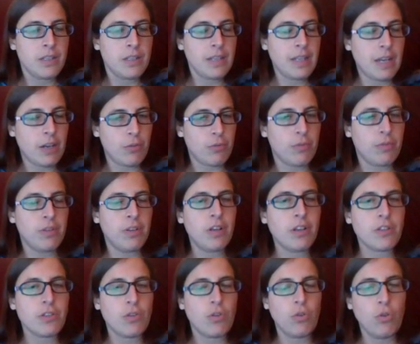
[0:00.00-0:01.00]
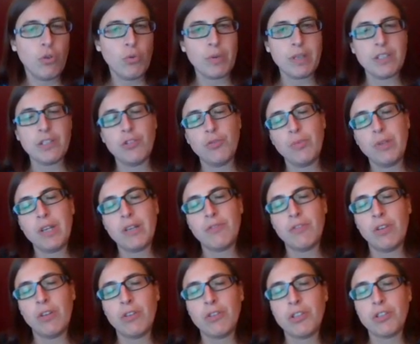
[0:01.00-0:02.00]
Now, not always do we have
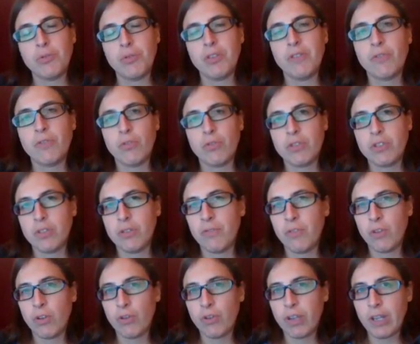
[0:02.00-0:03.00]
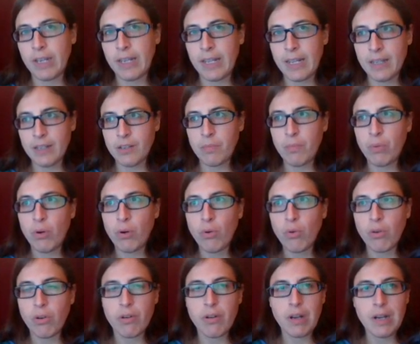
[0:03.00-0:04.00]
the luxury, of course, of looking at
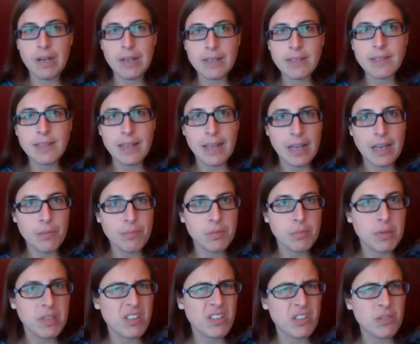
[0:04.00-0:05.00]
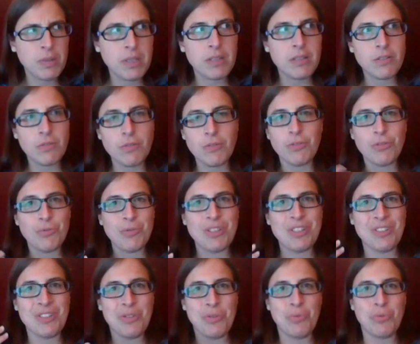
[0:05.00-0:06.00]
polar ice caps because we don't
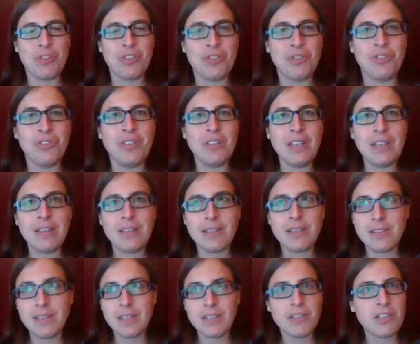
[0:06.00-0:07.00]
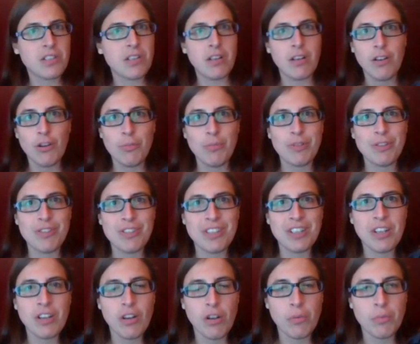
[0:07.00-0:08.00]
always know what's underneath because there's kilometers
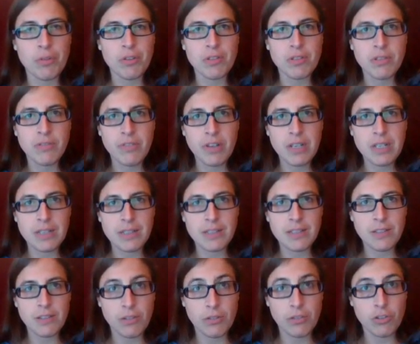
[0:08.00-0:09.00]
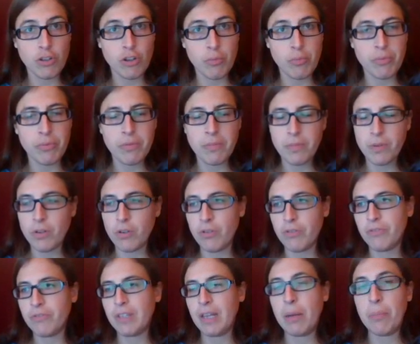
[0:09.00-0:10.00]
and kilometers of ice on top
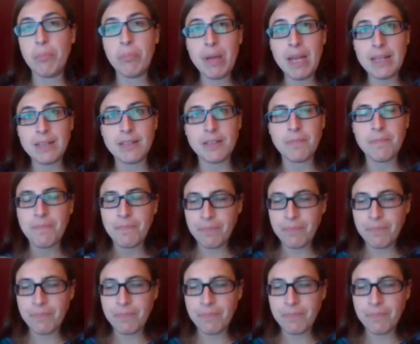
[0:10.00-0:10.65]
of that bed.